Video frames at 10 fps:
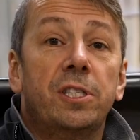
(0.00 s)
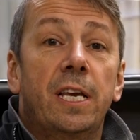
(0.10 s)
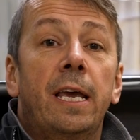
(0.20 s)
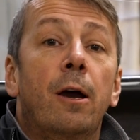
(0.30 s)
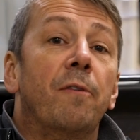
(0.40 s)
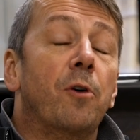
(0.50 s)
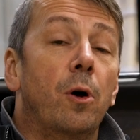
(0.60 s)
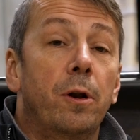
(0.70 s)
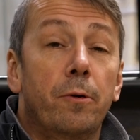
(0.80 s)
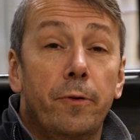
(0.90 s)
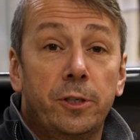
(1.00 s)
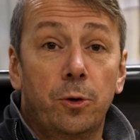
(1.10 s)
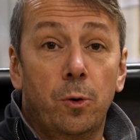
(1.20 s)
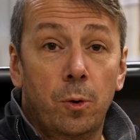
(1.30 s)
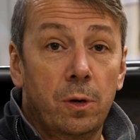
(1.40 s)
can see here, I've got an
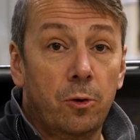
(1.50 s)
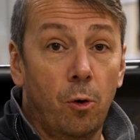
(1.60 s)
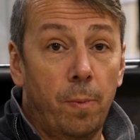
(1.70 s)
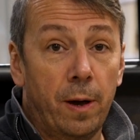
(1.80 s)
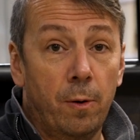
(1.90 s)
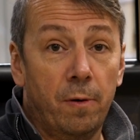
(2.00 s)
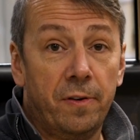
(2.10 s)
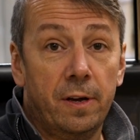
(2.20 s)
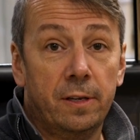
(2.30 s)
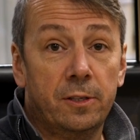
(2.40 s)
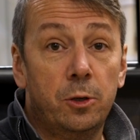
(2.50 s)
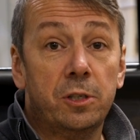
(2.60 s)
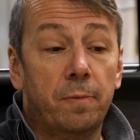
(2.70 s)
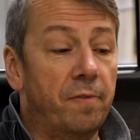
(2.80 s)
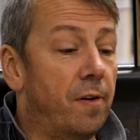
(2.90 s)
original door panel for
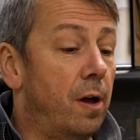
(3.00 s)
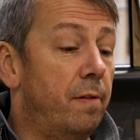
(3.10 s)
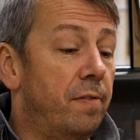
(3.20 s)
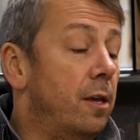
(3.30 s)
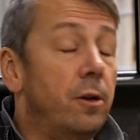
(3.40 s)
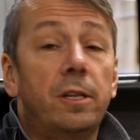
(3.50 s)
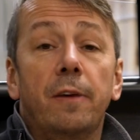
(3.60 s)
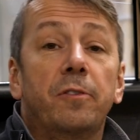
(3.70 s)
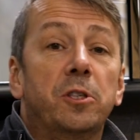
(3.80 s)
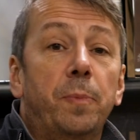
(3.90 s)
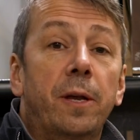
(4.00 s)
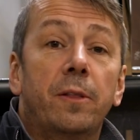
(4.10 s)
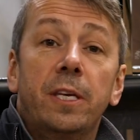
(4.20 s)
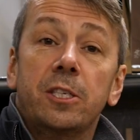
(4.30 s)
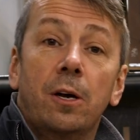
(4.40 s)
275. The only difference being
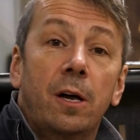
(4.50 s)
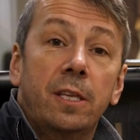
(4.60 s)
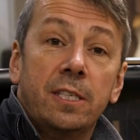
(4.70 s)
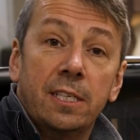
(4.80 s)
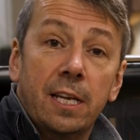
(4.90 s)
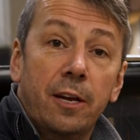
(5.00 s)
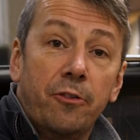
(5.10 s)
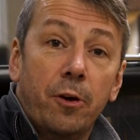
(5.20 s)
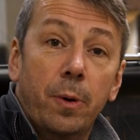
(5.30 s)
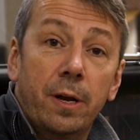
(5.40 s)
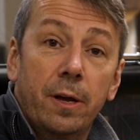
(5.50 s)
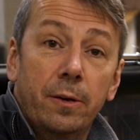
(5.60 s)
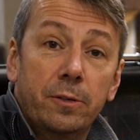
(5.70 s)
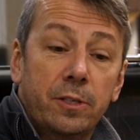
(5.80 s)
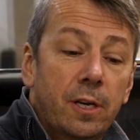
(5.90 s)
on this car, this has electric
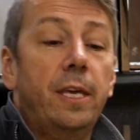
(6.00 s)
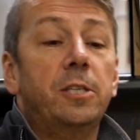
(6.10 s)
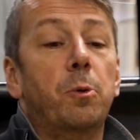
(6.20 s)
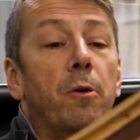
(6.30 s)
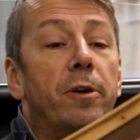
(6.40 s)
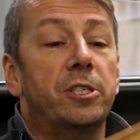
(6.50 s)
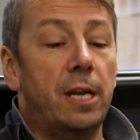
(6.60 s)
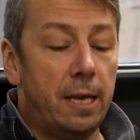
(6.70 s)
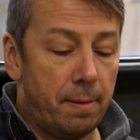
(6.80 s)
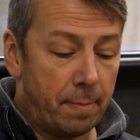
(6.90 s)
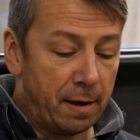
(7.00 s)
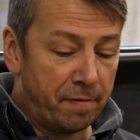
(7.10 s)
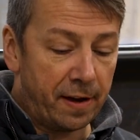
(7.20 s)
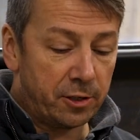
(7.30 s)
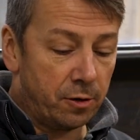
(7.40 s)
windows. These were originally
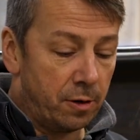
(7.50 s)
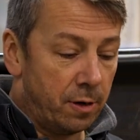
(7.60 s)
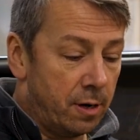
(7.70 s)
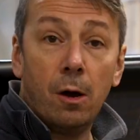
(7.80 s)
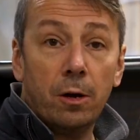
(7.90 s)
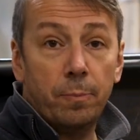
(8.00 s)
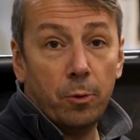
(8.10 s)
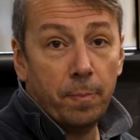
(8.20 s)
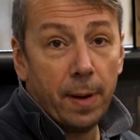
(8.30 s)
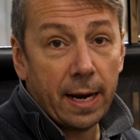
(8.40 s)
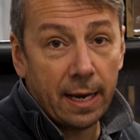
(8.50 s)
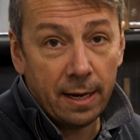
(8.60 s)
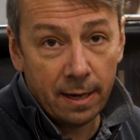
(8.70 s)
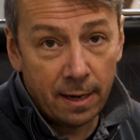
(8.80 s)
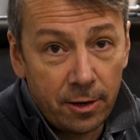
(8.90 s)
manufactured on hardboard
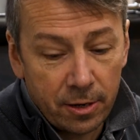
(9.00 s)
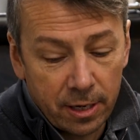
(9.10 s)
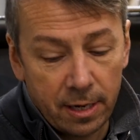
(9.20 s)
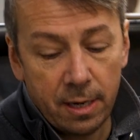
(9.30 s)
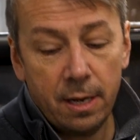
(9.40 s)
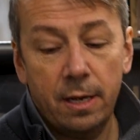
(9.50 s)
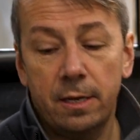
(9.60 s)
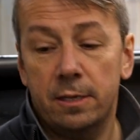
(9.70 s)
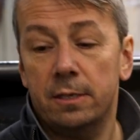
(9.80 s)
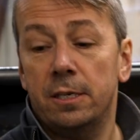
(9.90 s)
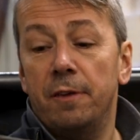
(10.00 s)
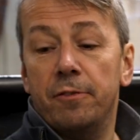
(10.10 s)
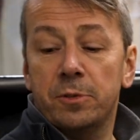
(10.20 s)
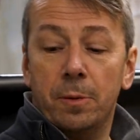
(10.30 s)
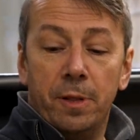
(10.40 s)
backing, and you can see
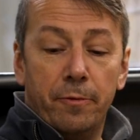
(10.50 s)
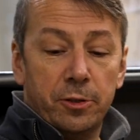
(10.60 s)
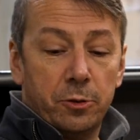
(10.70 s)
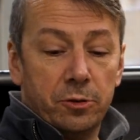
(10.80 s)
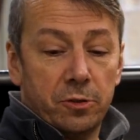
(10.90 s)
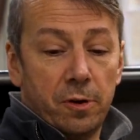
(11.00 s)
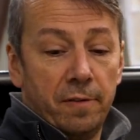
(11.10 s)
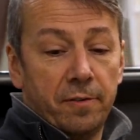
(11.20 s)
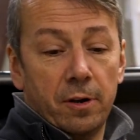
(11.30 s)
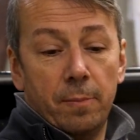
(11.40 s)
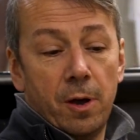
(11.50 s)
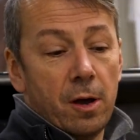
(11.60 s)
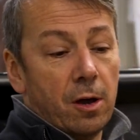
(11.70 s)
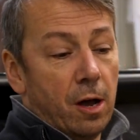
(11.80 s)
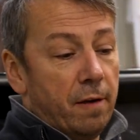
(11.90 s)
from some of the originals I've got in my
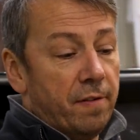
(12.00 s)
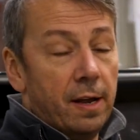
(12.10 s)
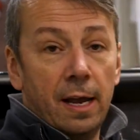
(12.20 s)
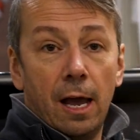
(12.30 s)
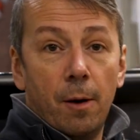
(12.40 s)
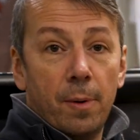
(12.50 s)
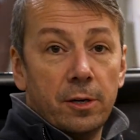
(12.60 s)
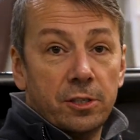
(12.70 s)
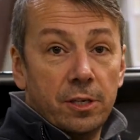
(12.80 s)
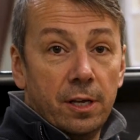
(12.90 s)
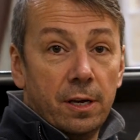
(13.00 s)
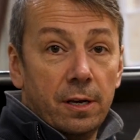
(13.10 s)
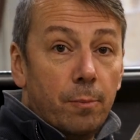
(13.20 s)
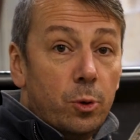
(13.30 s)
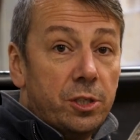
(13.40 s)
archive how much
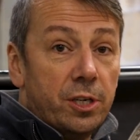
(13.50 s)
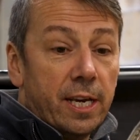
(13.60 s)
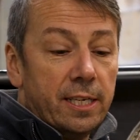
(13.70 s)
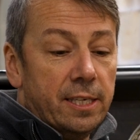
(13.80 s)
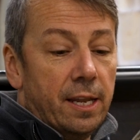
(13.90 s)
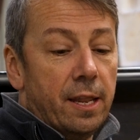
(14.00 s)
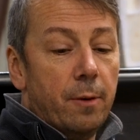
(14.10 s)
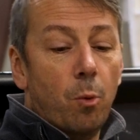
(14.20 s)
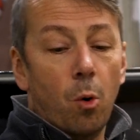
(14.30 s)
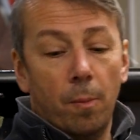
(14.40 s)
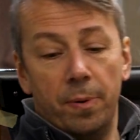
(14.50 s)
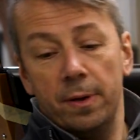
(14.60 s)
the moisture gets in and they warp.